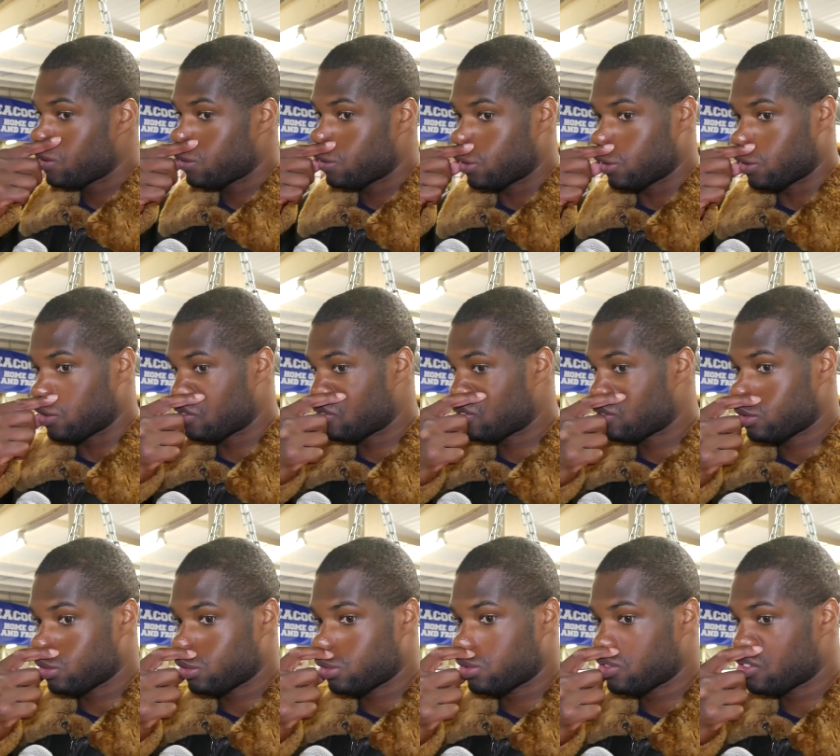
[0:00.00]
you know,
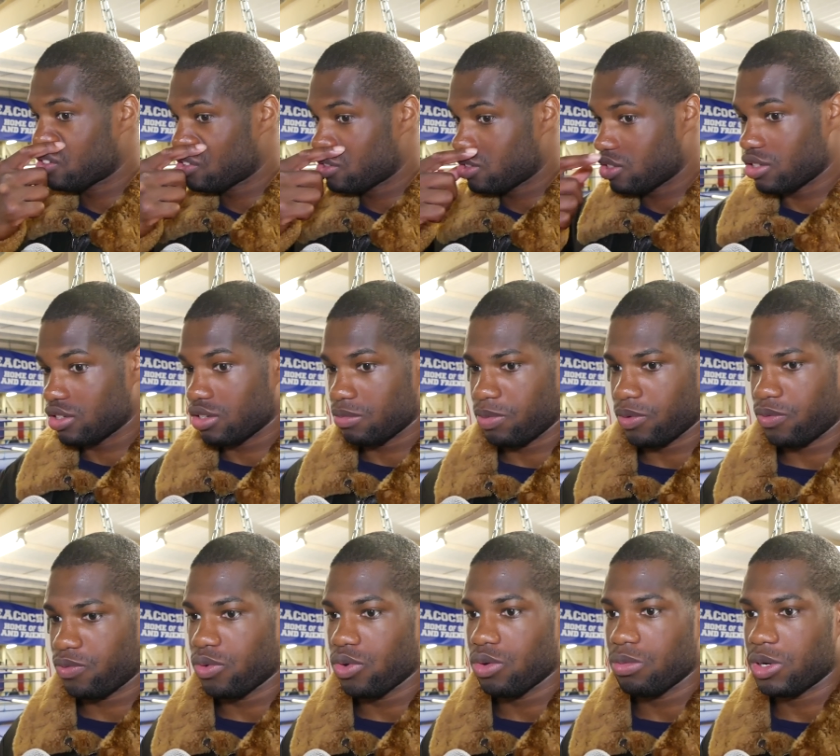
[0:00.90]
just to
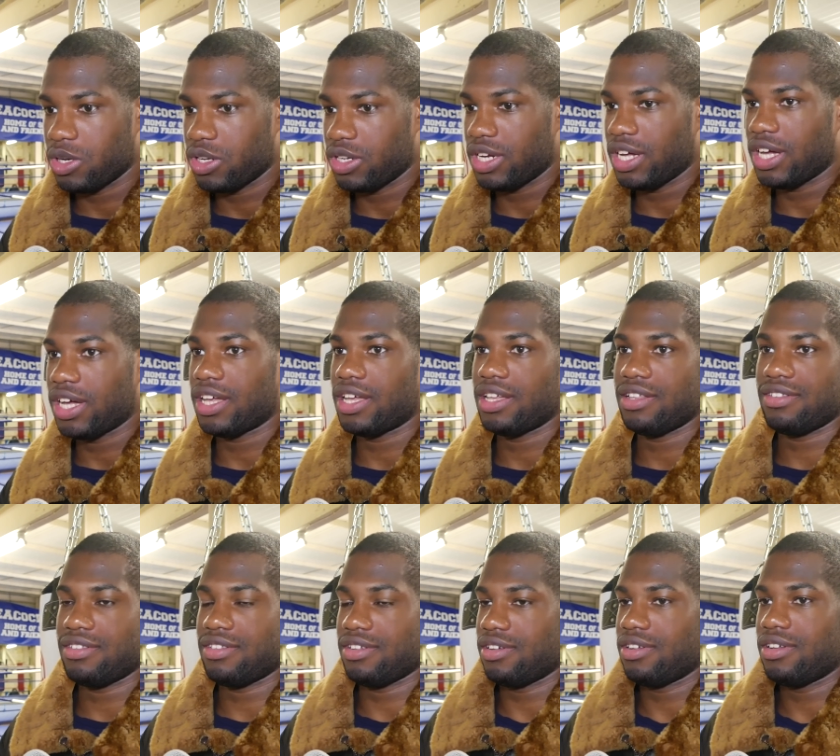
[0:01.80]
perform on the night,
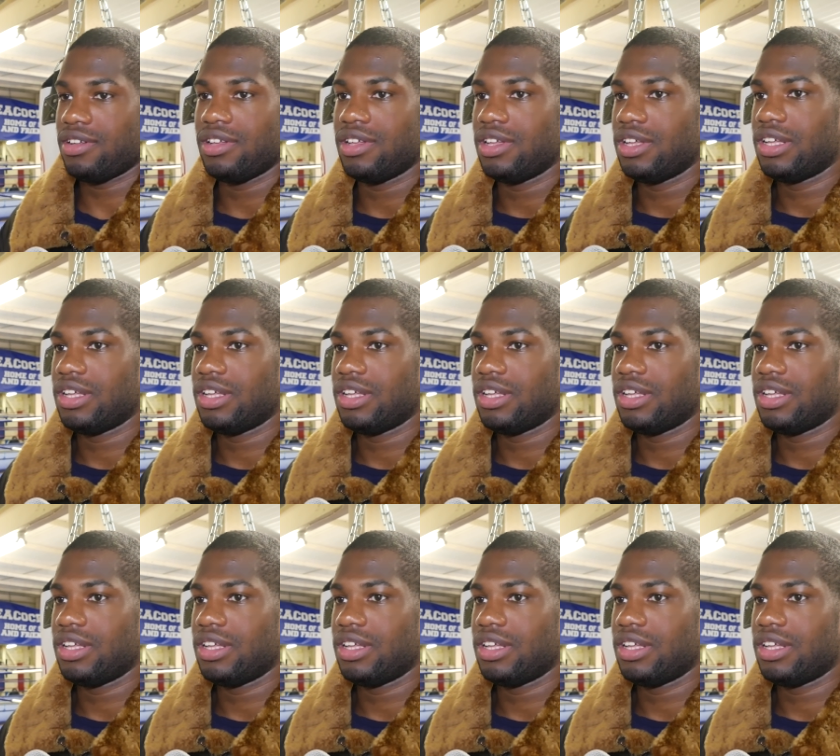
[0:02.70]
and so